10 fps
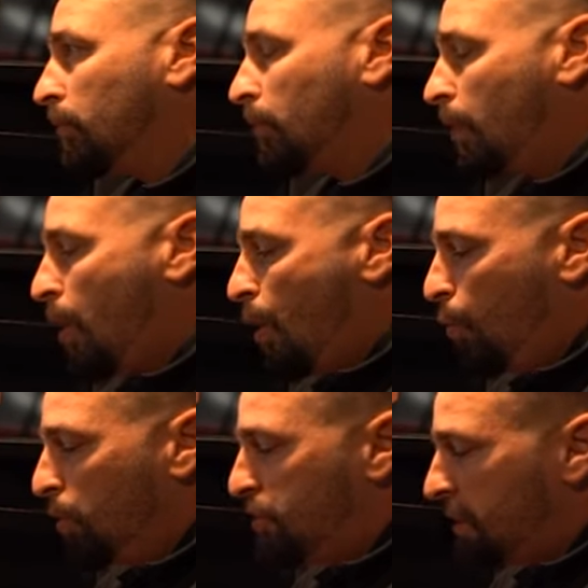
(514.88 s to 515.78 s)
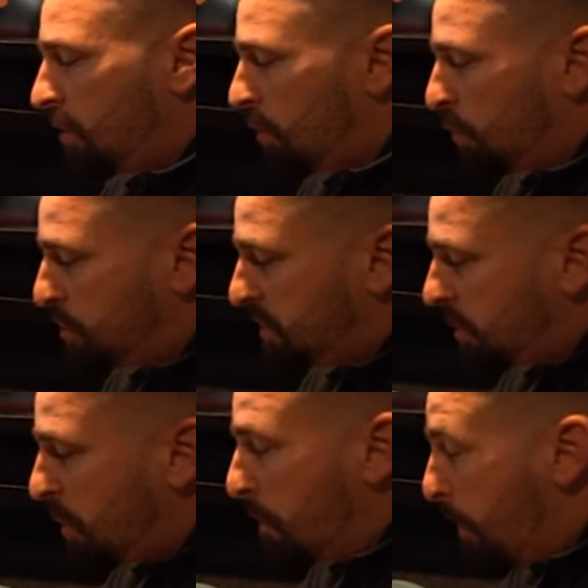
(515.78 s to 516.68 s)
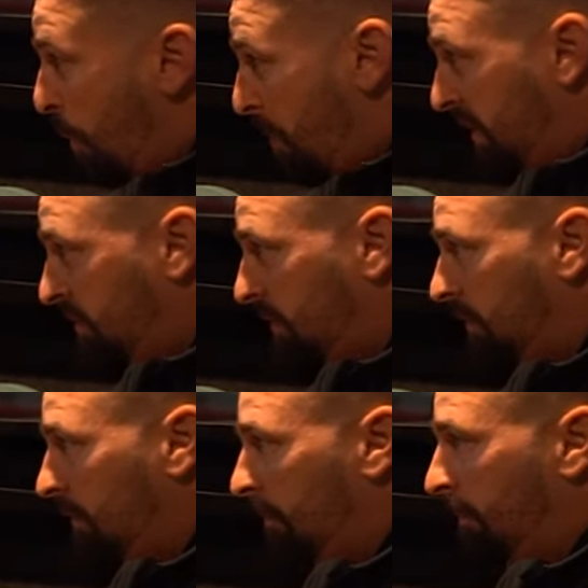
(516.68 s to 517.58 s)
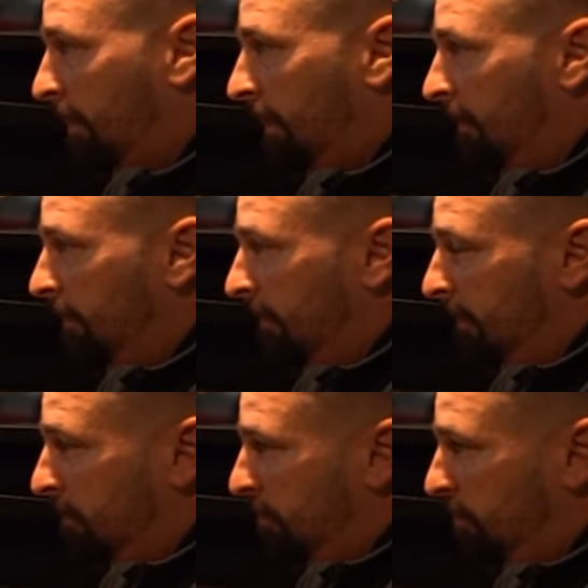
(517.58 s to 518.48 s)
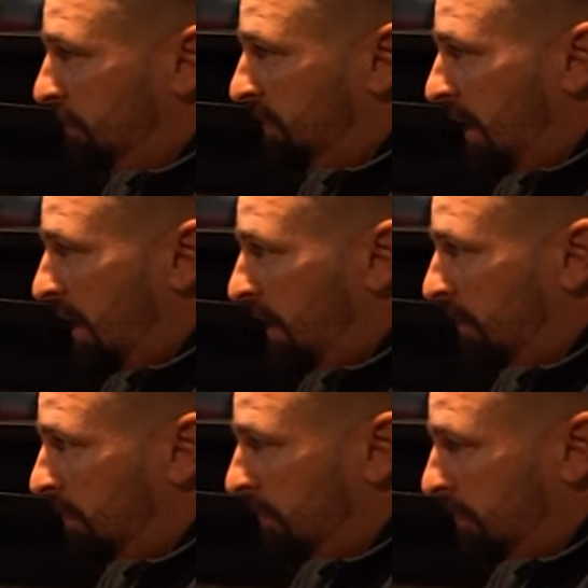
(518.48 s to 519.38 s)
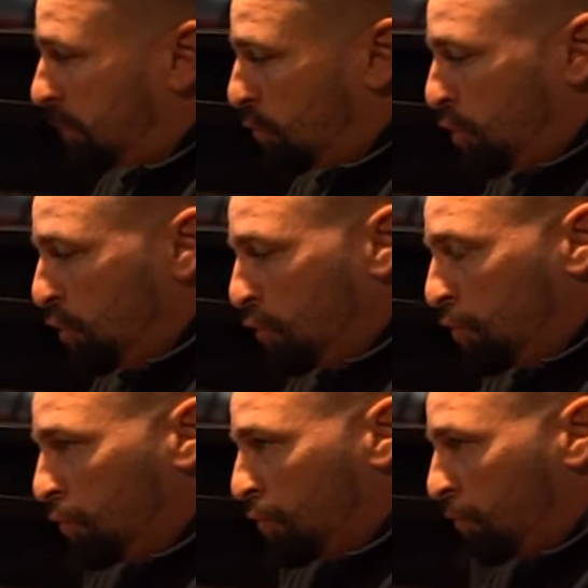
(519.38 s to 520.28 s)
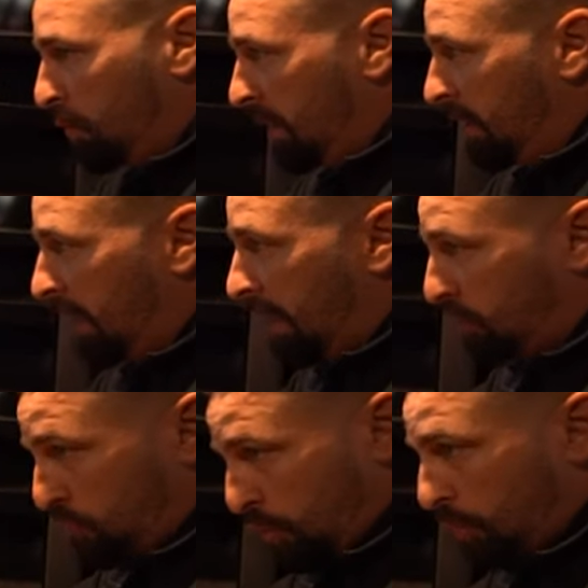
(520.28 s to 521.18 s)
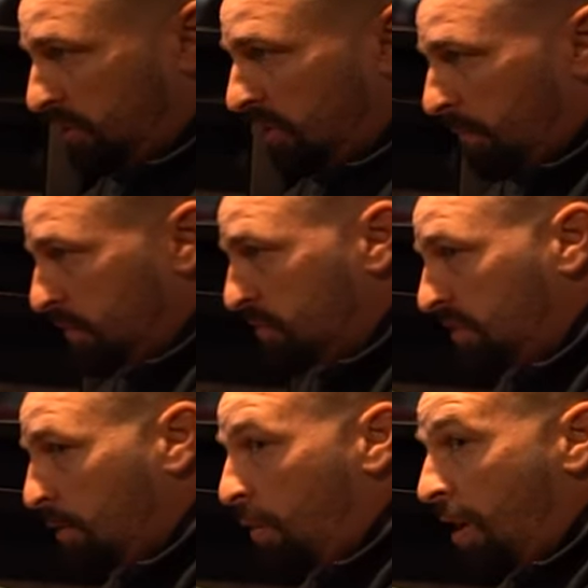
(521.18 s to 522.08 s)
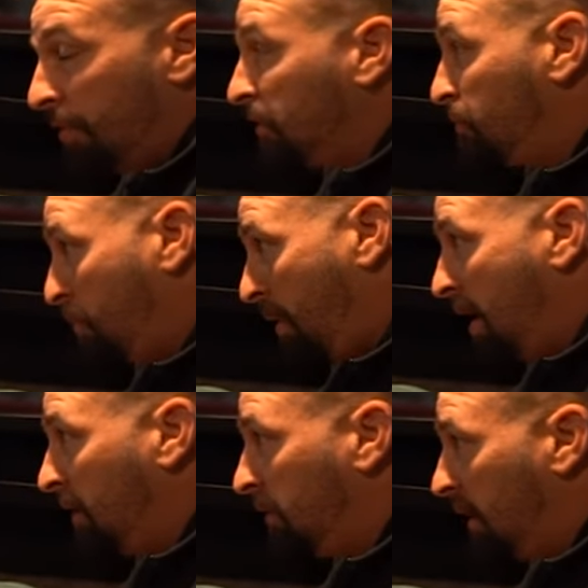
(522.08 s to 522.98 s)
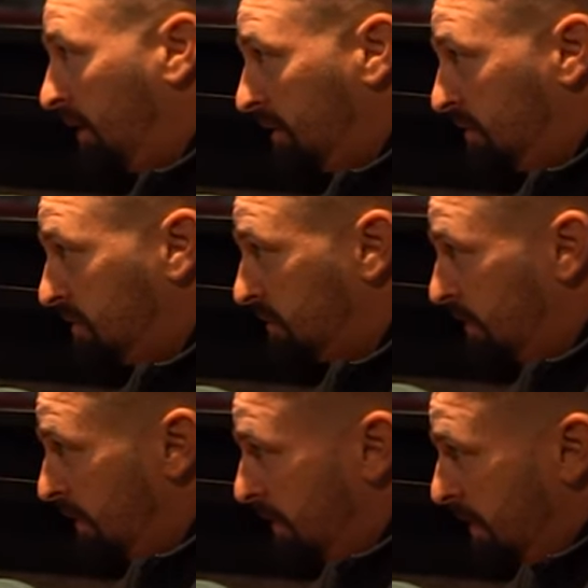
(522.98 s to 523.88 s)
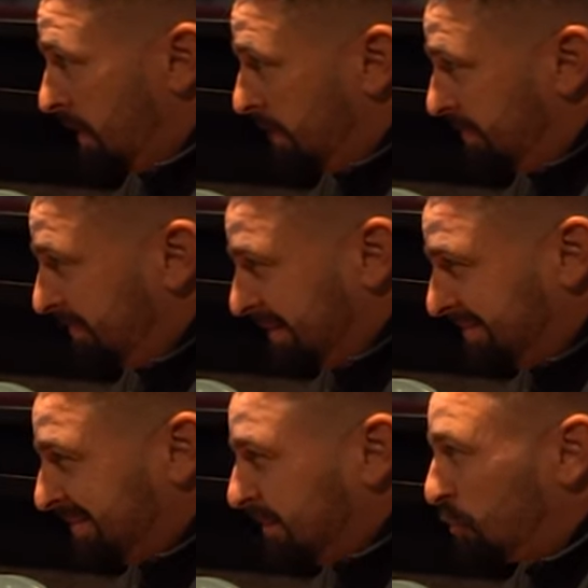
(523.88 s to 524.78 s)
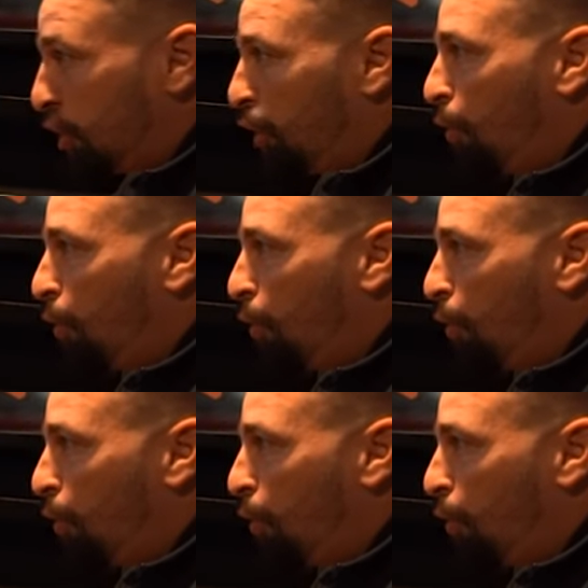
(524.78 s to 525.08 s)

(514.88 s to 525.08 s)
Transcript: sort of thing. Was there was there a moment that you really like soaked it up and you said, "Wow, this brand and this this is gonna